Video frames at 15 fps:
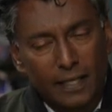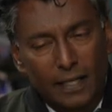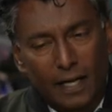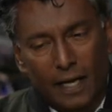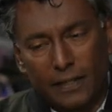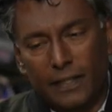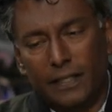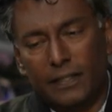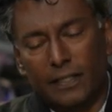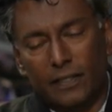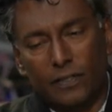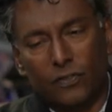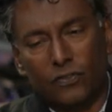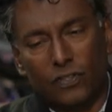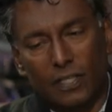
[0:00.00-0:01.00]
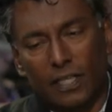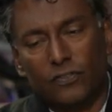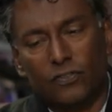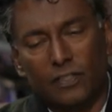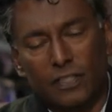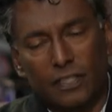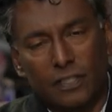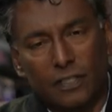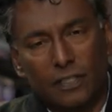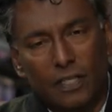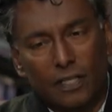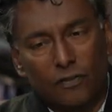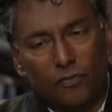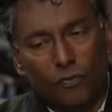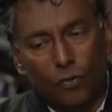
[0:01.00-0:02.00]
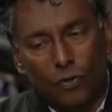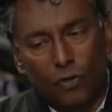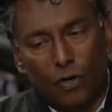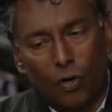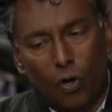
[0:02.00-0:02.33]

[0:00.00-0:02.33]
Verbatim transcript: I think that there's a lesson here for